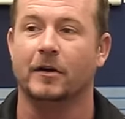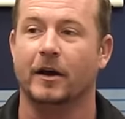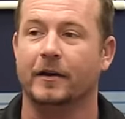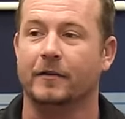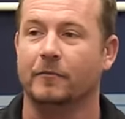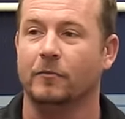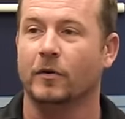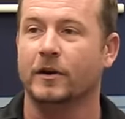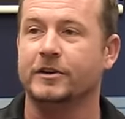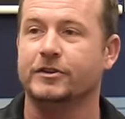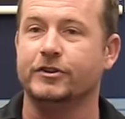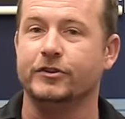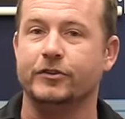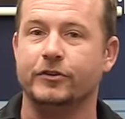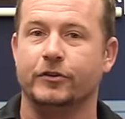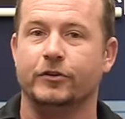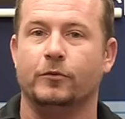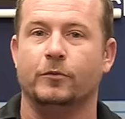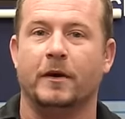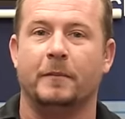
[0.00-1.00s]
But what did you
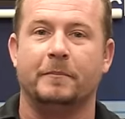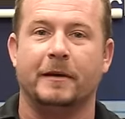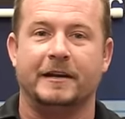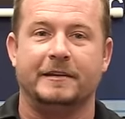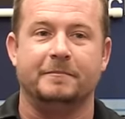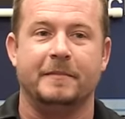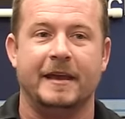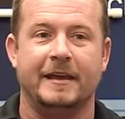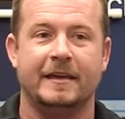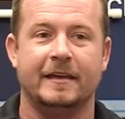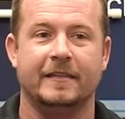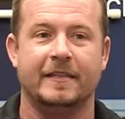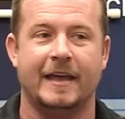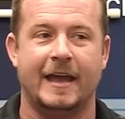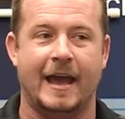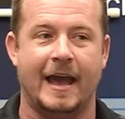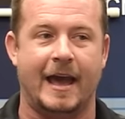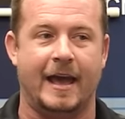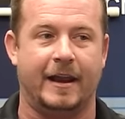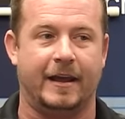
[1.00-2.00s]
do? Well, by making
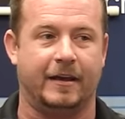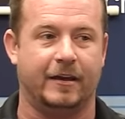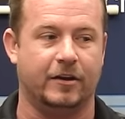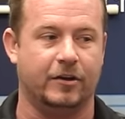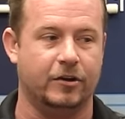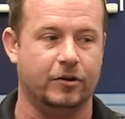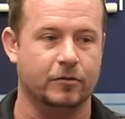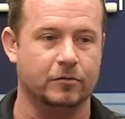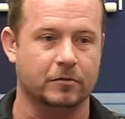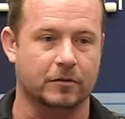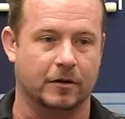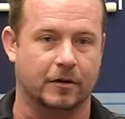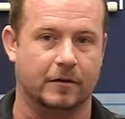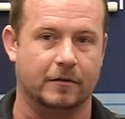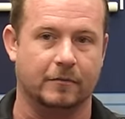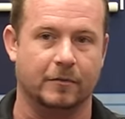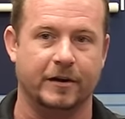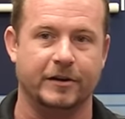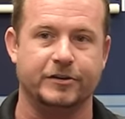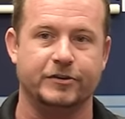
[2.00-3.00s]
the attic cooler,
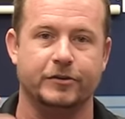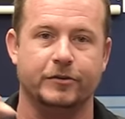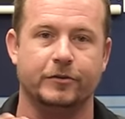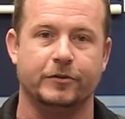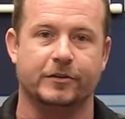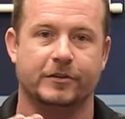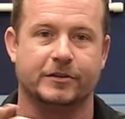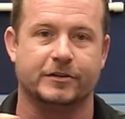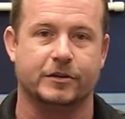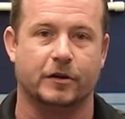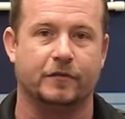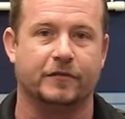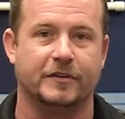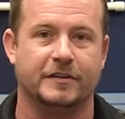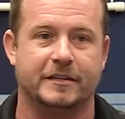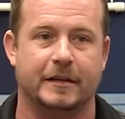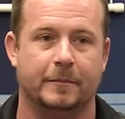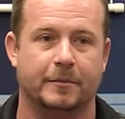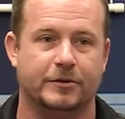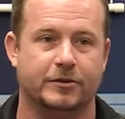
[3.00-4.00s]
what did you do to the
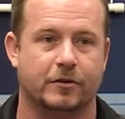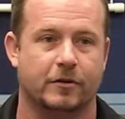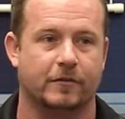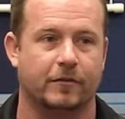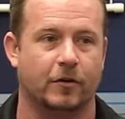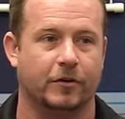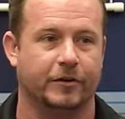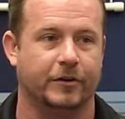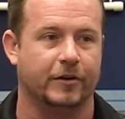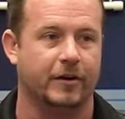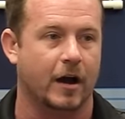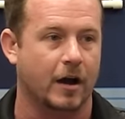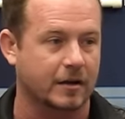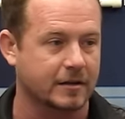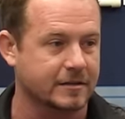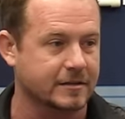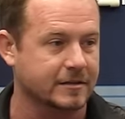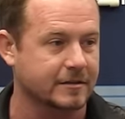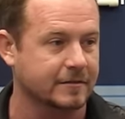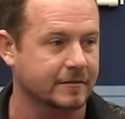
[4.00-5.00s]
surface temperature of all your
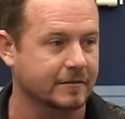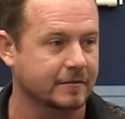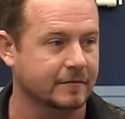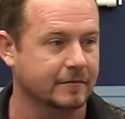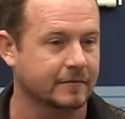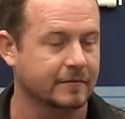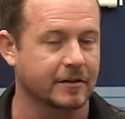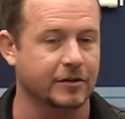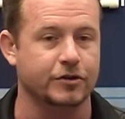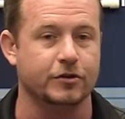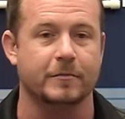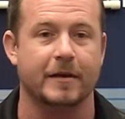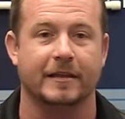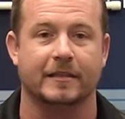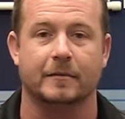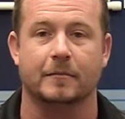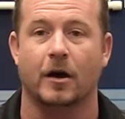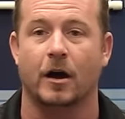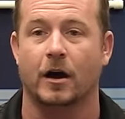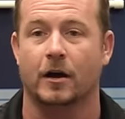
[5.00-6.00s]
ducts? Did you
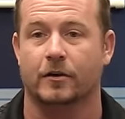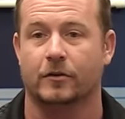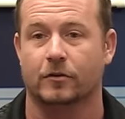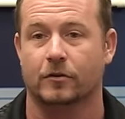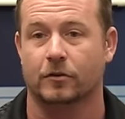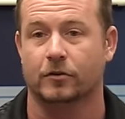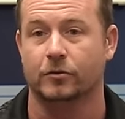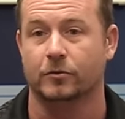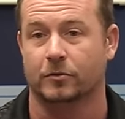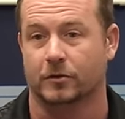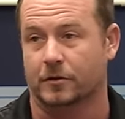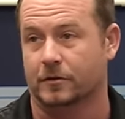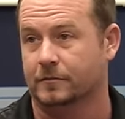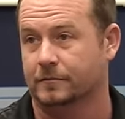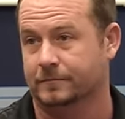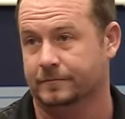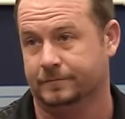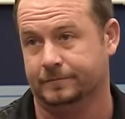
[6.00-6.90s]
make them hotter or cooler?